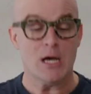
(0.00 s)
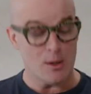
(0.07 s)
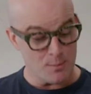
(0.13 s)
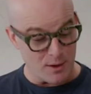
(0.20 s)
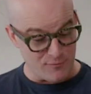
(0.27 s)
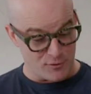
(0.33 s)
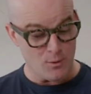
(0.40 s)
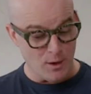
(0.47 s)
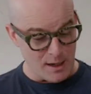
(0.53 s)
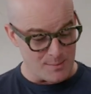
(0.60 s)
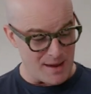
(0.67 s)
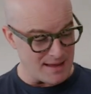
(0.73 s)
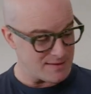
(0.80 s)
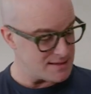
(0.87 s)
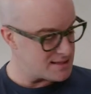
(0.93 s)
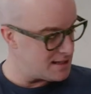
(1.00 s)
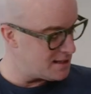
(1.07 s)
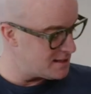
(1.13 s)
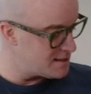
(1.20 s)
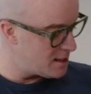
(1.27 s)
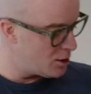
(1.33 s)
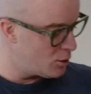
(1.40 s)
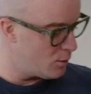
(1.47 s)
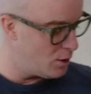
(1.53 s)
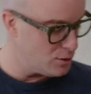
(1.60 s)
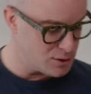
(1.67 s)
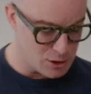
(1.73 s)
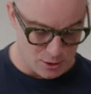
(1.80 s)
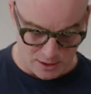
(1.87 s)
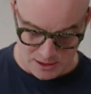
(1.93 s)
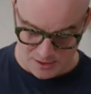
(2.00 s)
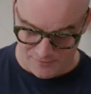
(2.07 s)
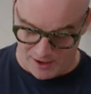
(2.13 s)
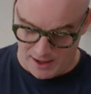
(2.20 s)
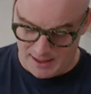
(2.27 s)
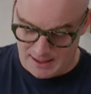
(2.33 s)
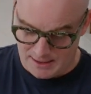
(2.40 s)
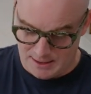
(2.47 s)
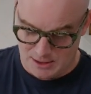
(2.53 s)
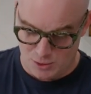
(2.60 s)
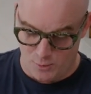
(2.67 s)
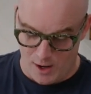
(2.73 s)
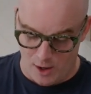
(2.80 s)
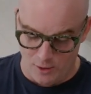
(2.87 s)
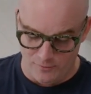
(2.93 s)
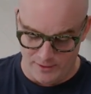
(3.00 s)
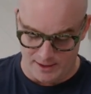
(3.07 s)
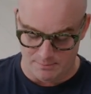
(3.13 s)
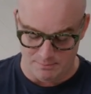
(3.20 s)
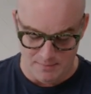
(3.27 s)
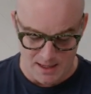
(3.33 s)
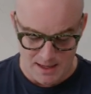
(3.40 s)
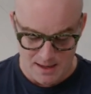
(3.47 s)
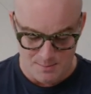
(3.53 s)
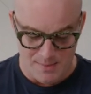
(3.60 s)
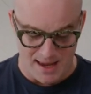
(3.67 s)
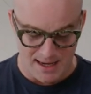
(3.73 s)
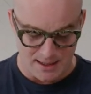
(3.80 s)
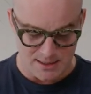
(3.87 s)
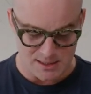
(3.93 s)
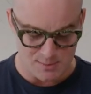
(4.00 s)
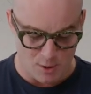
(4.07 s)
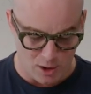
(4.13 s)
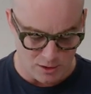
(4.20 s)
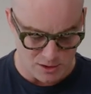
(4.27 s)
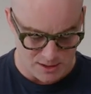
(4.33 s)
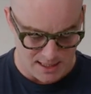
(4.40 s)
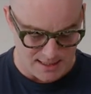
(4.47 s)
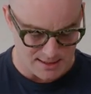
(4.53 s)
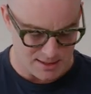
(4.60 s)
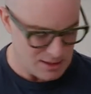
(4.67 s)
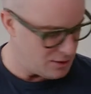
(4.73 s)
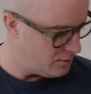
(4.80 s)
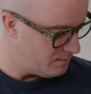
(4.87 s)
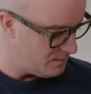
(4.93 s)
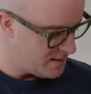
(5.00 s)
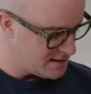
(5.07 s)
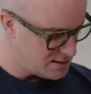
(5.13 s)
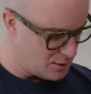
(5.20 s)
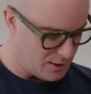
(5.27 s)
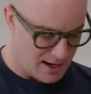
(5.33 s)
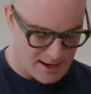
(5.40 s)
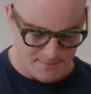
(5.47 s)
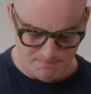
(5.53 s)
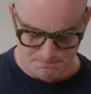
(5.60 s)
But if you wanna make this into dinner rolls, you can divide it into 12 and make it a smaller size too. That's okay.